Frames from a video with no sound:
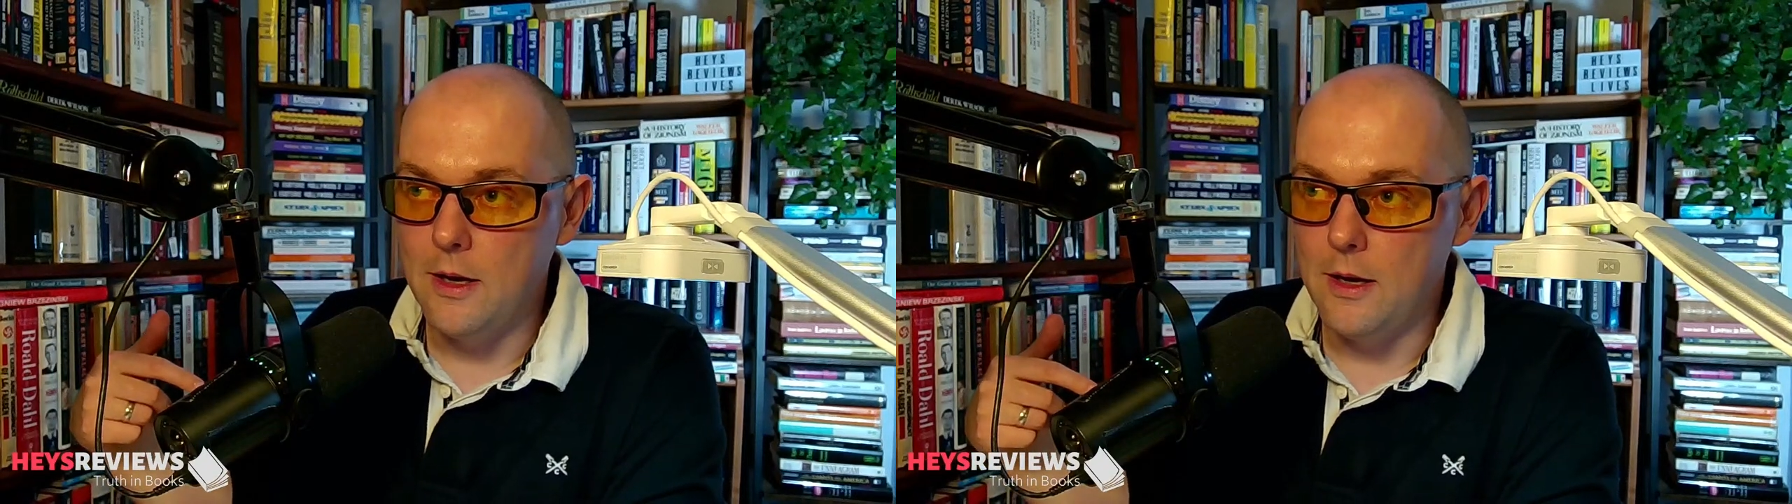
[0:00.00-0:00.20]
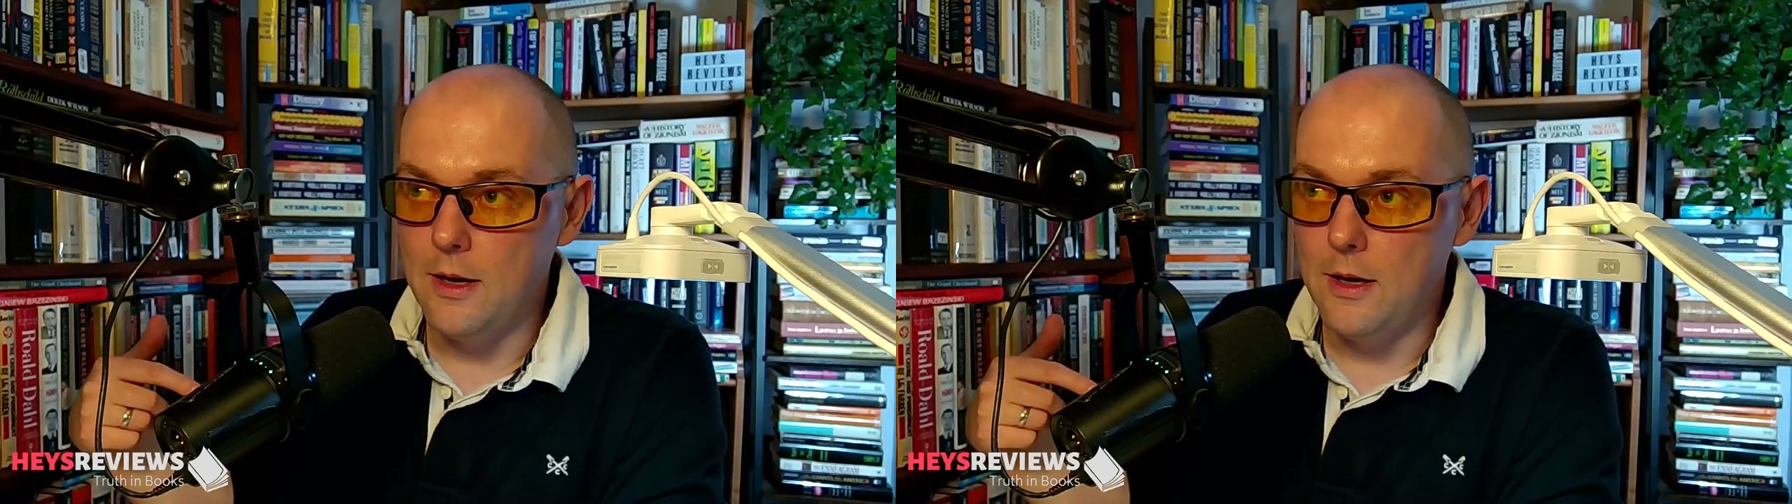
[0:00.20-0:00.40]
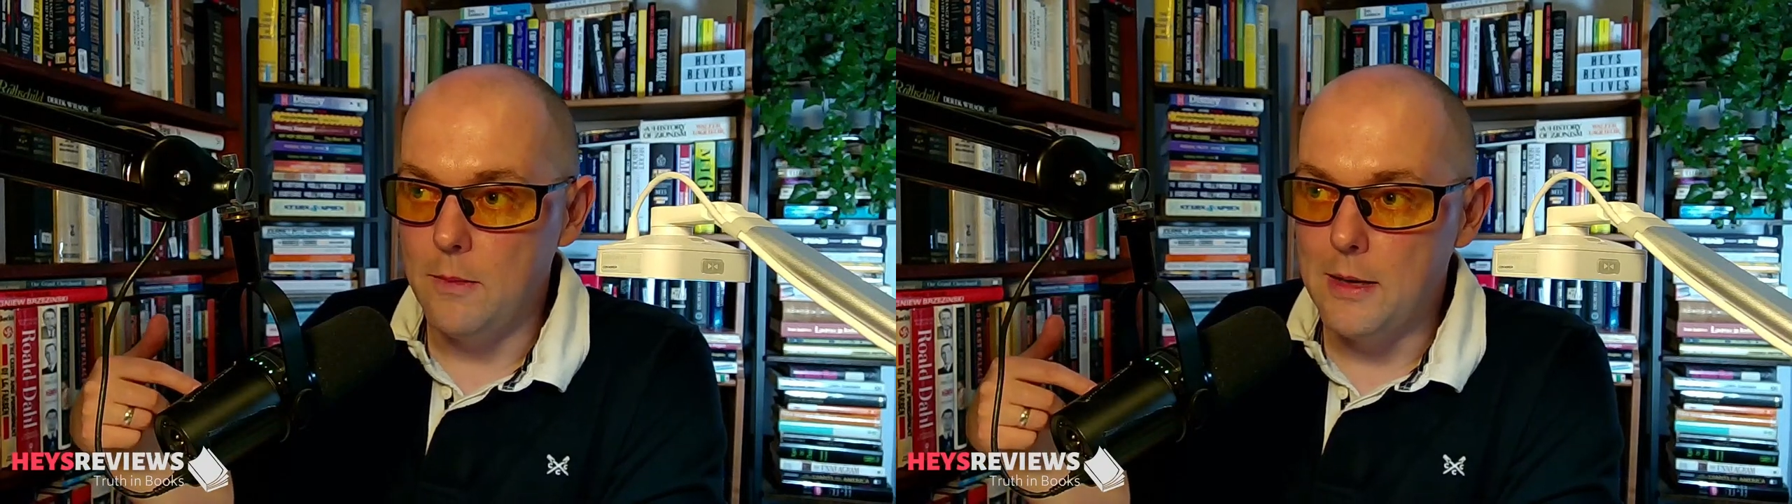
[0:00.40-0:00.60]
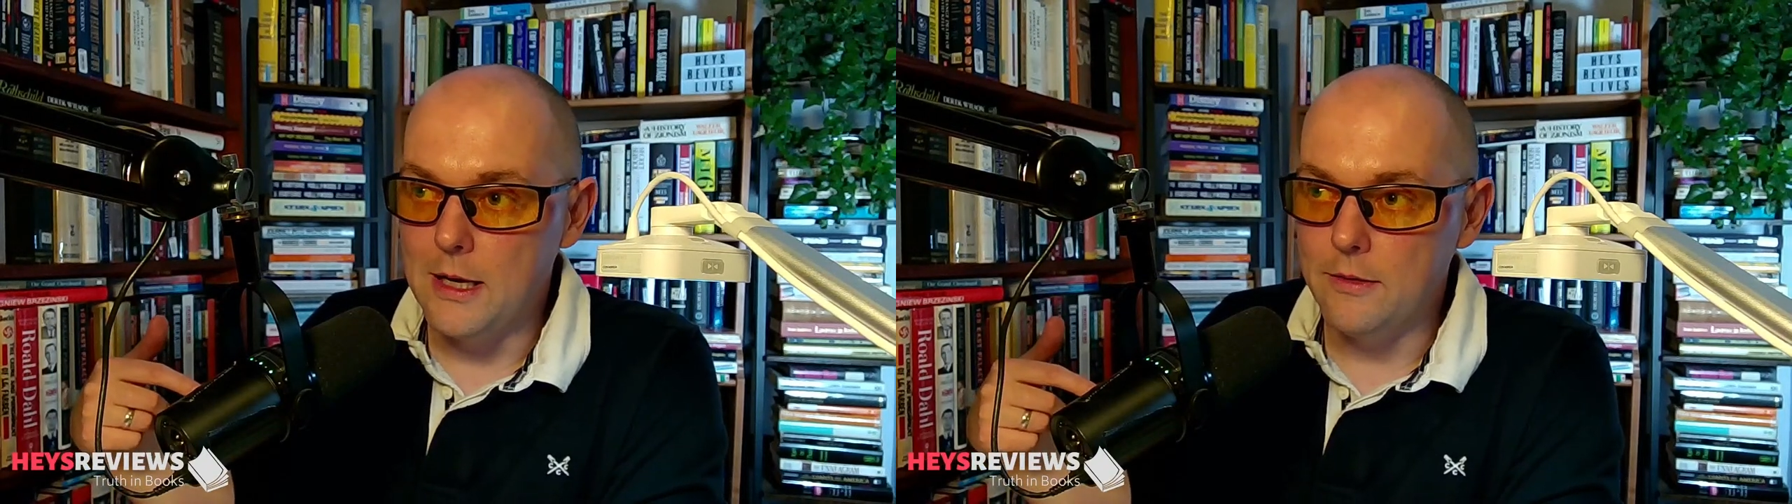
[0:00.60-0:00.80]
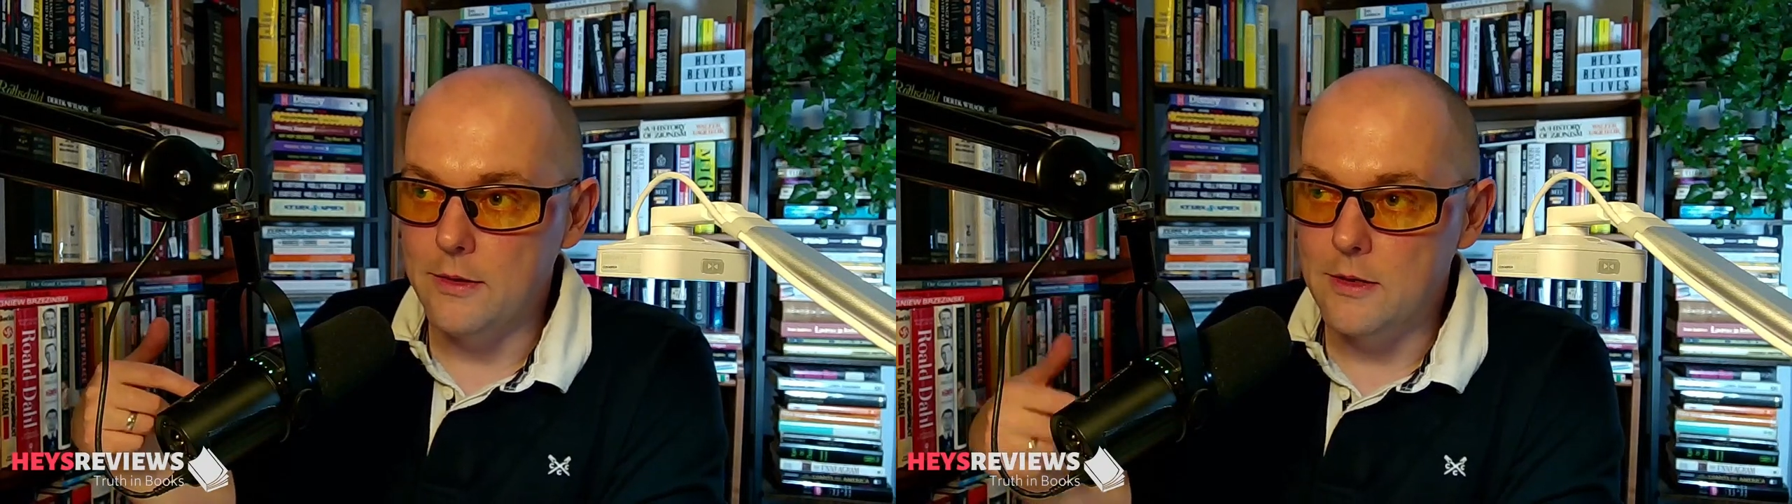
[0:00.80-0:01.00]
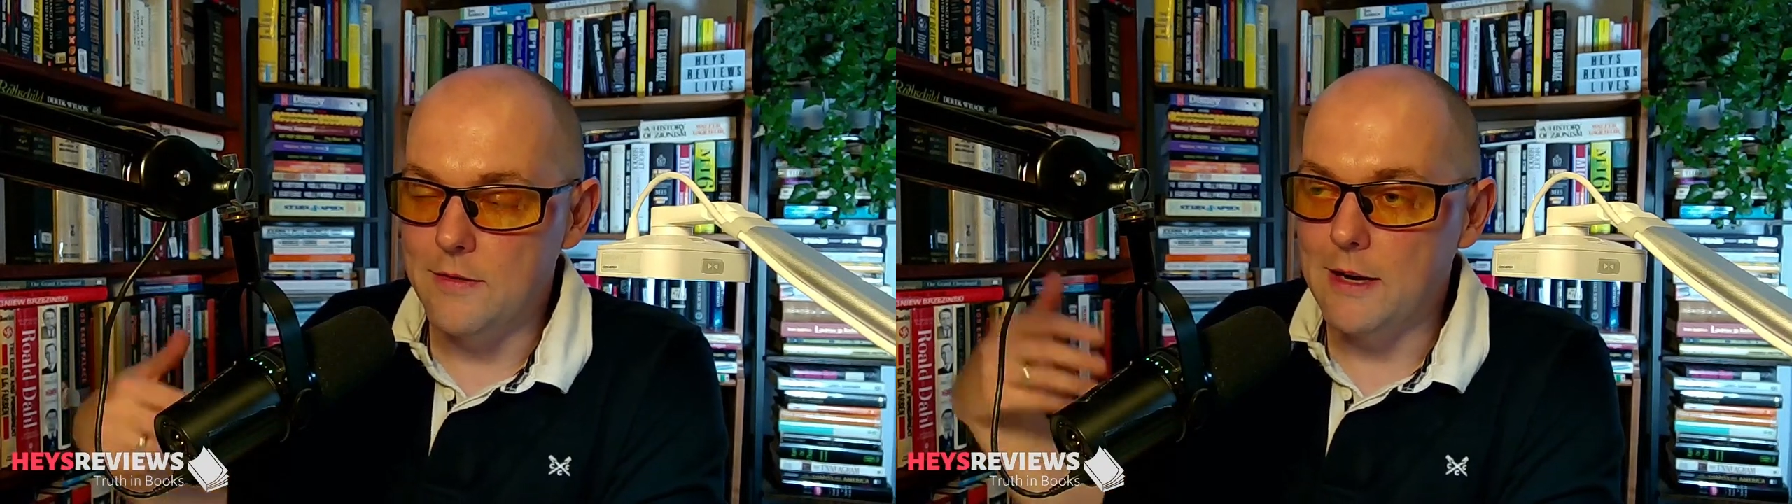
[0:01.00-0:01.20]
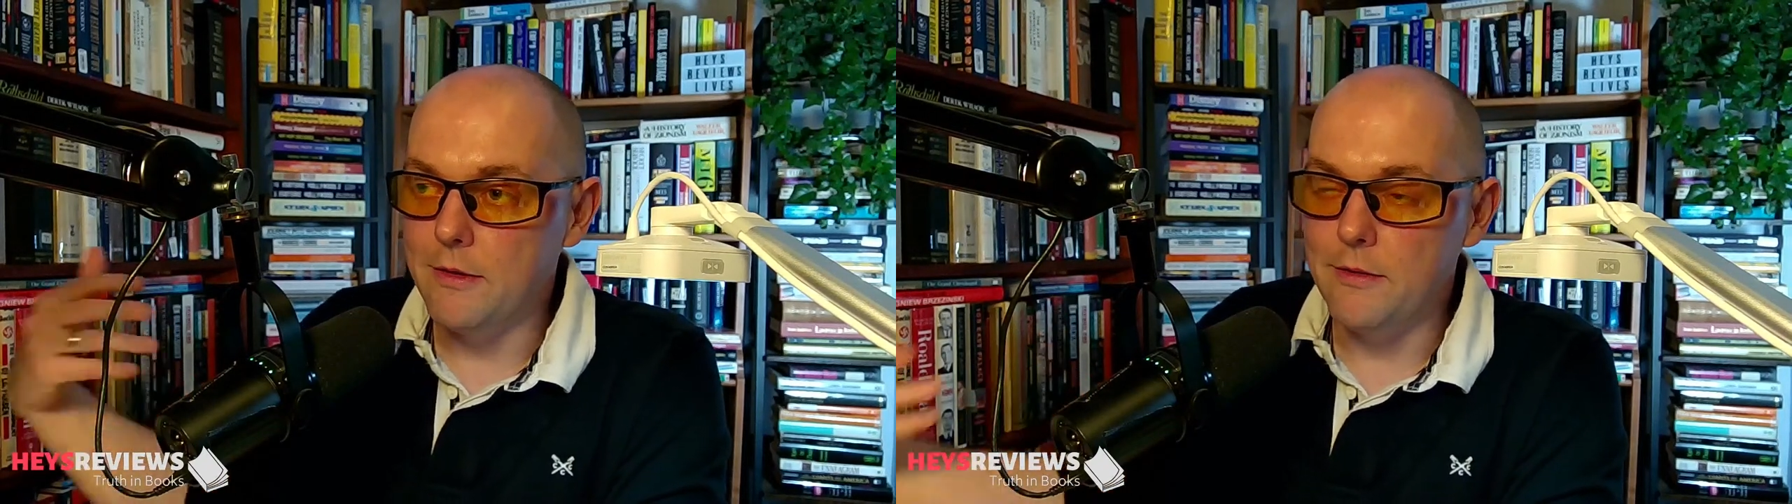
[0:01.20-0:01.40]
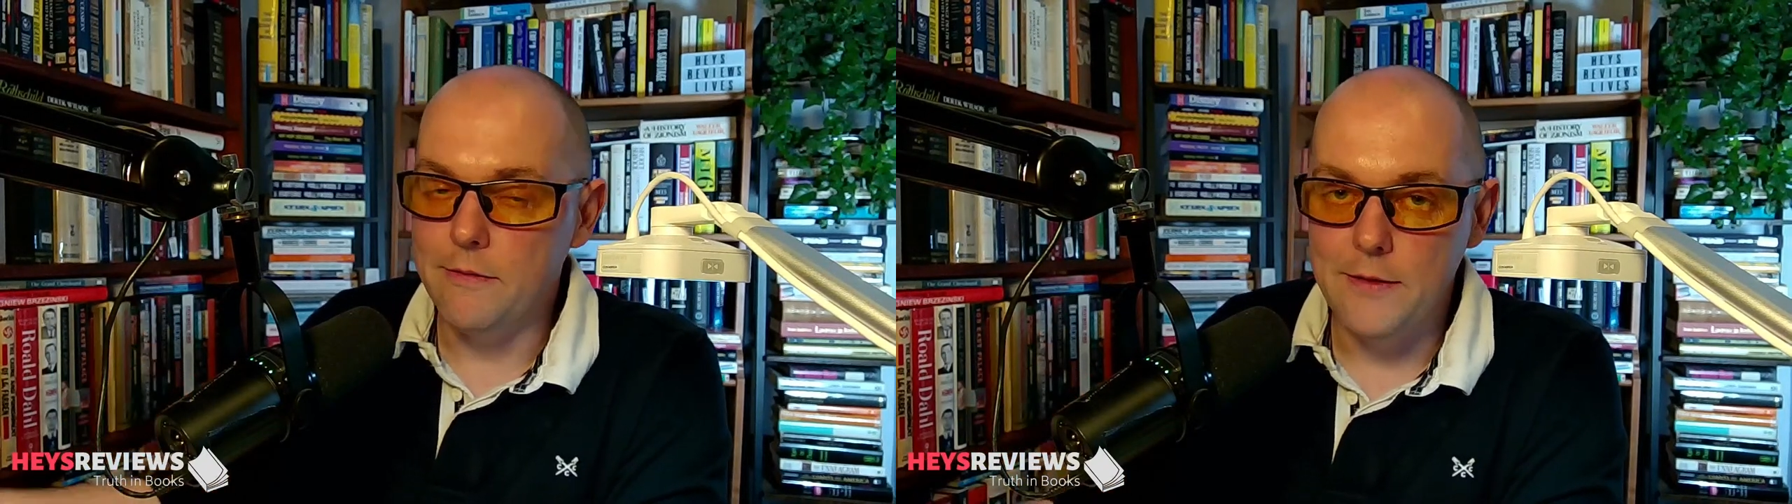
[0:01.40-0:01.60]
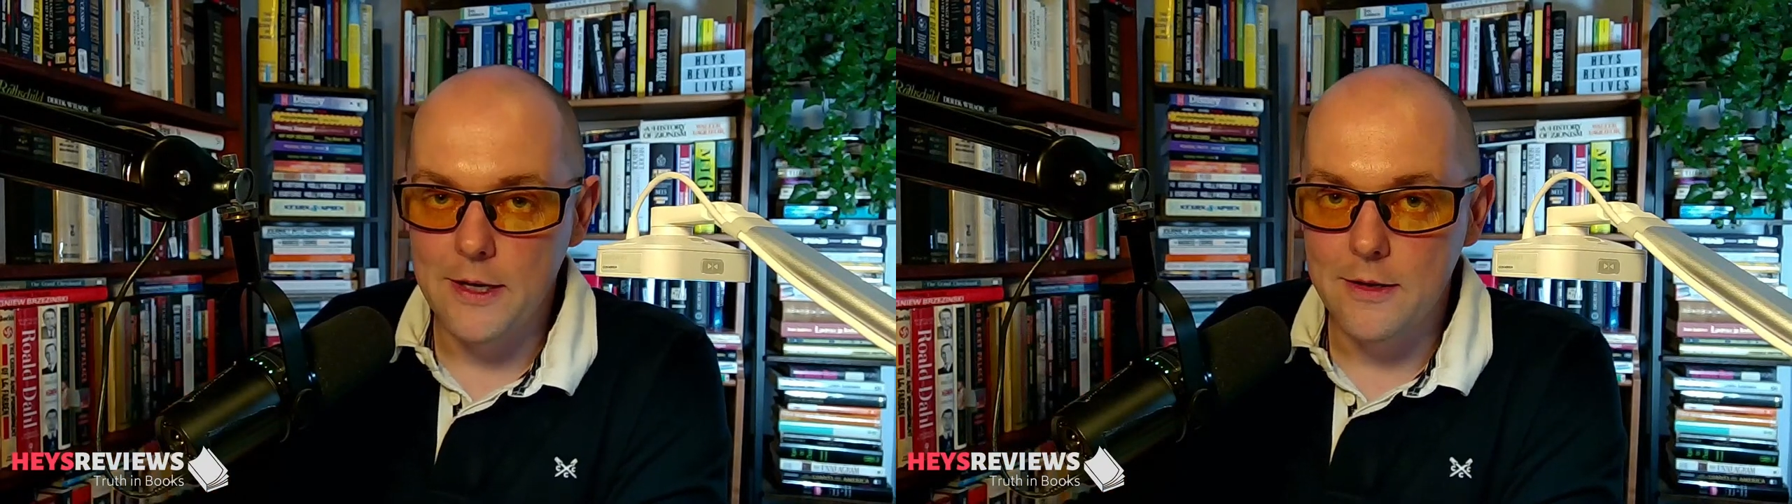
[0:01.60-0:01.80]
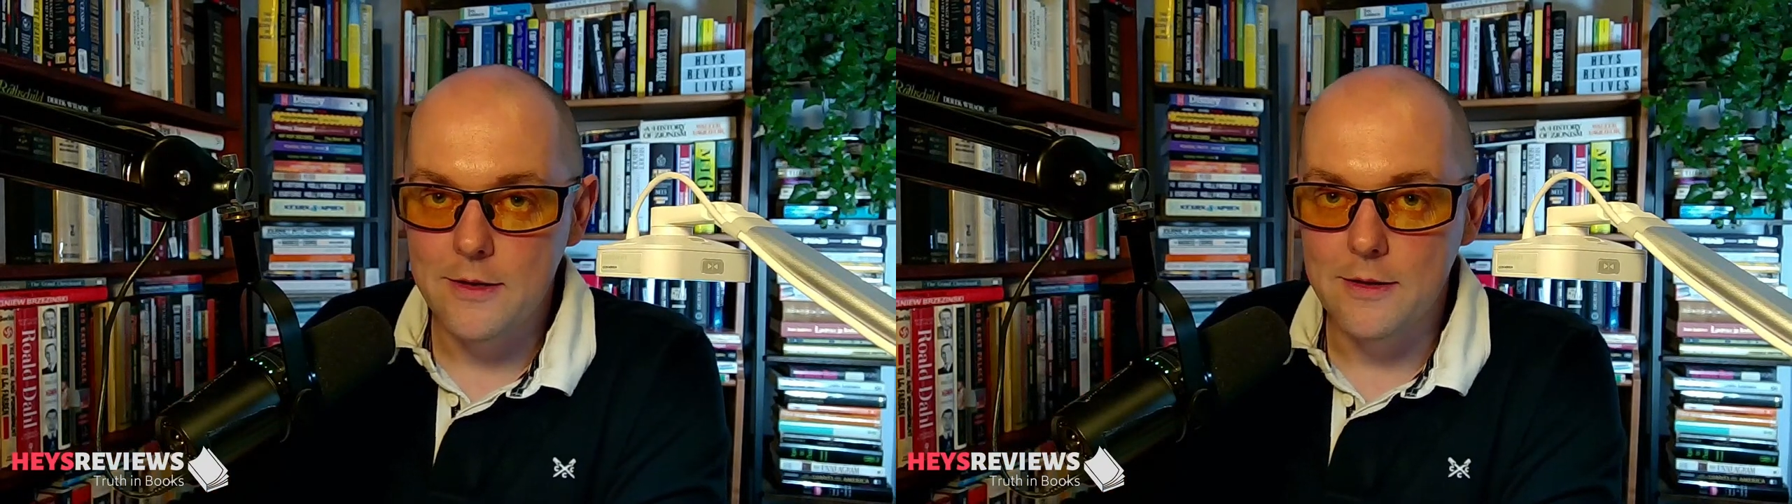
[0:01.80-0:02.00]
about the survival of the
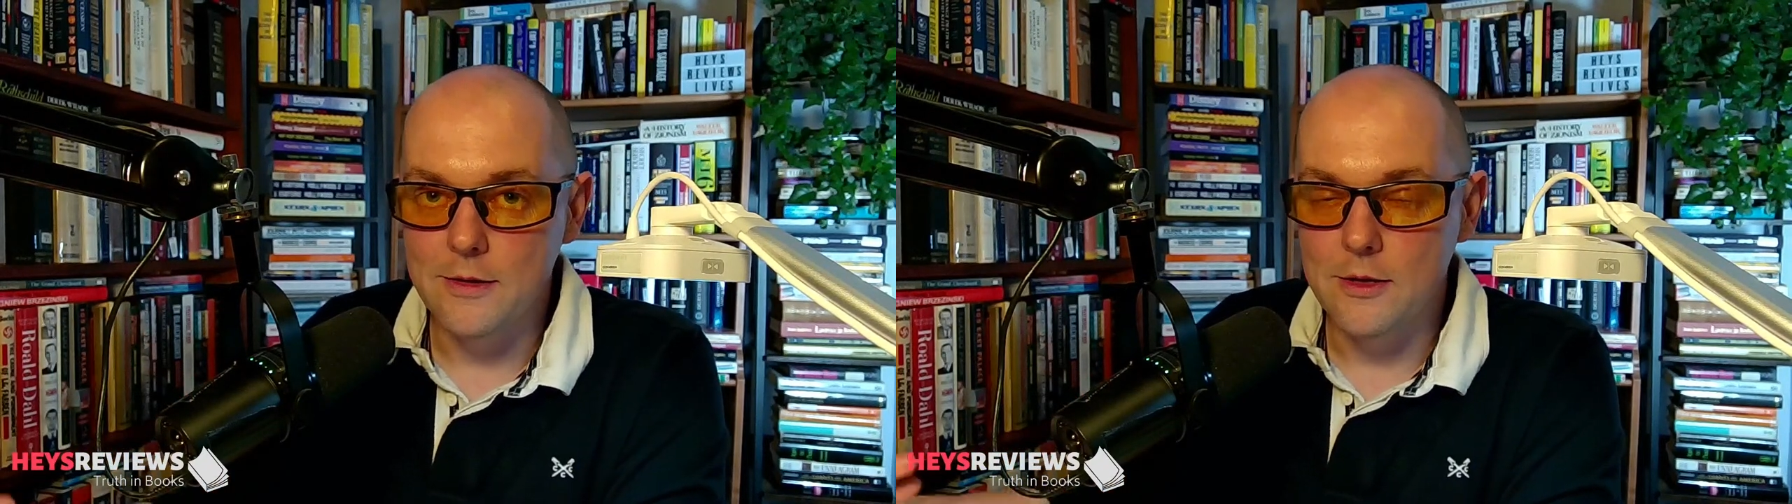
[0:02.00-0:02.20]
fittest and the